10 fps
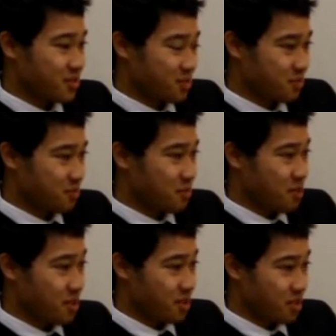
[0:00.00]
of do
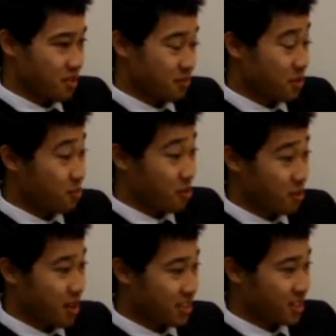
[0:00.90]
more
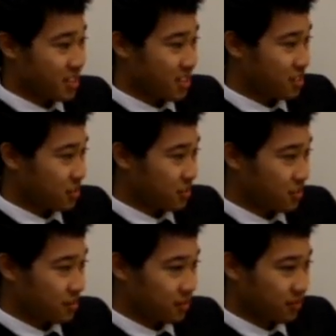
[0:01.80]
math
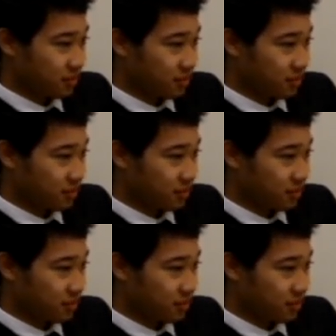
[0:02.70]
intensive.